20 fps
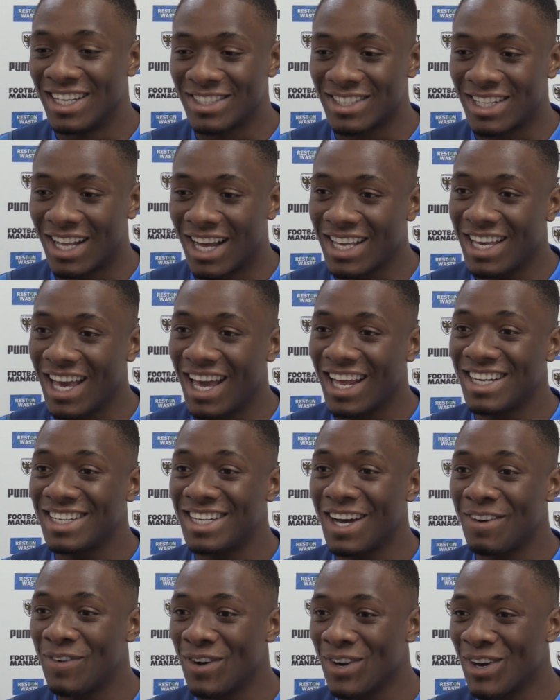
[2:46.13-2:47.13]
It was like, yeah, and
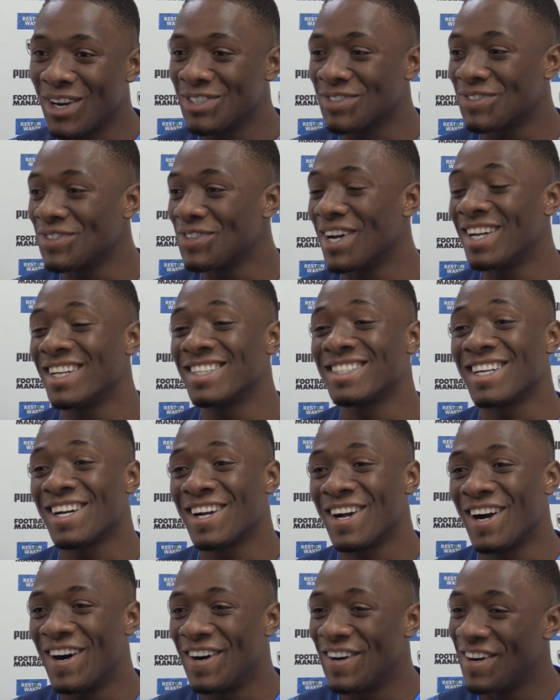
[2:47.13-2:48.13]
Dapper goes through and it's a
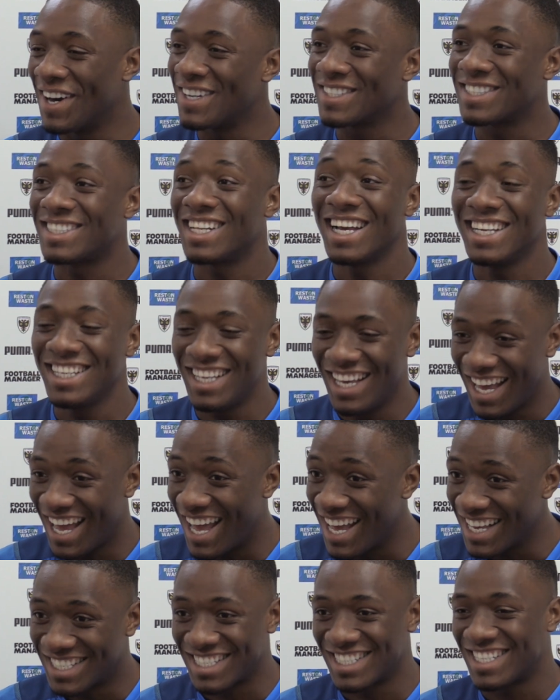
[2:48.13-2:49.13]
goal. I was like,
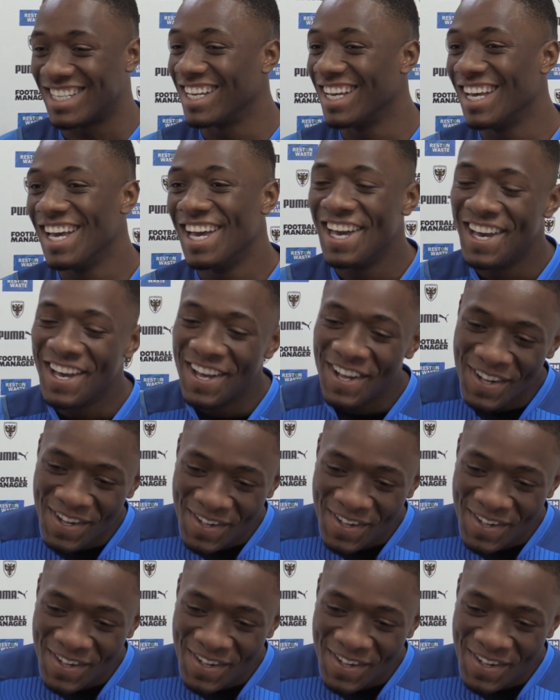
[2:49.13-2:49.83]
yes. Great.